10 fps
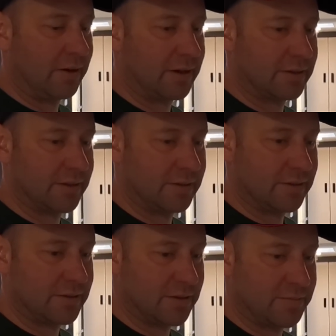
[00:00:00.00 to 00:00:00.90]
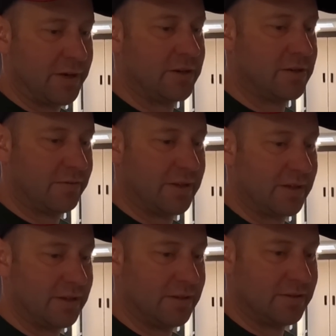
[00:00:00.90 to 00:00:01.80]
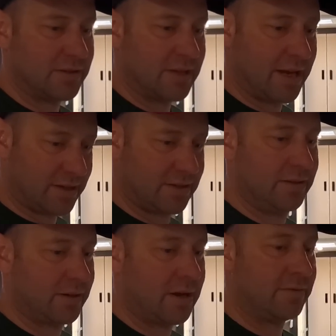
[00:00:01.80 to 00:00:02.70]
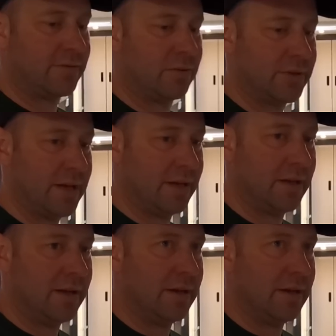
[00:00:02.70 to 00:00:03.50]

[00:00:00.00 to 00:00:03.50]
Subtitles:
like the suspension, everything is excellent. Can't fault that.